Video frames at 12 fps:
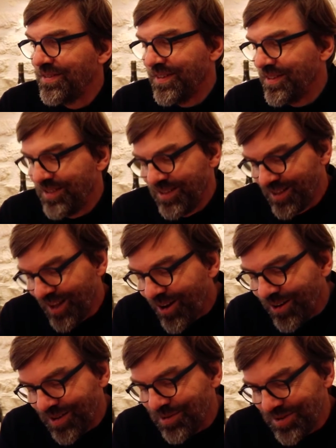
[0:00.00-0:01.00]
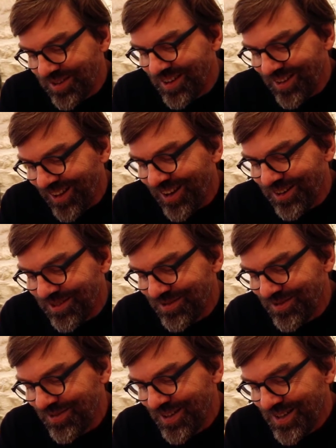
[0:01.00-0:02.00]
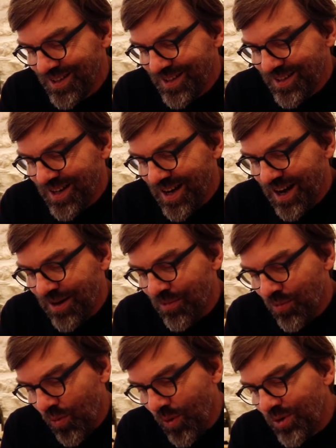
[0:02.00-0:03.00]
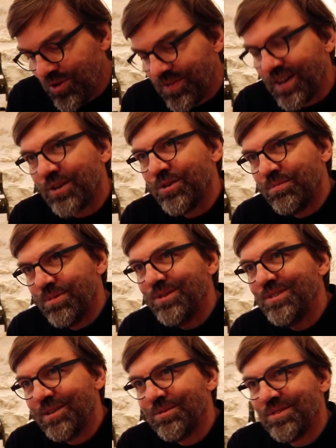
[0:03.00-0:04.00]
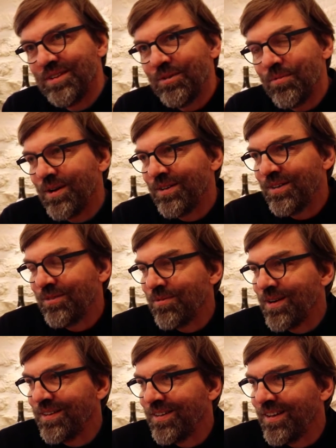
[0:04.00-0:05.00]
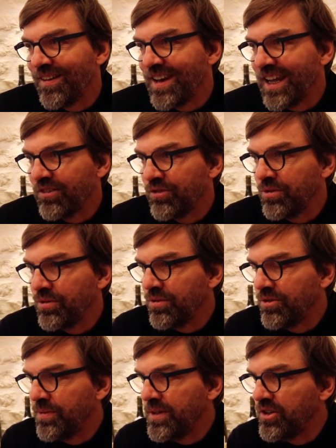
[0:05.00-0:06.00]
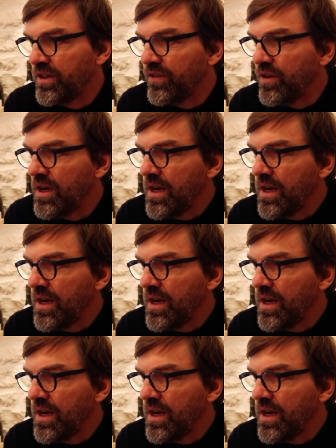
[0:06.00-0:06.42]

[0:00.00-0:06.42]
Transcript: There's a lot, I would say, a lot of words that I could put. I would say one next to each other.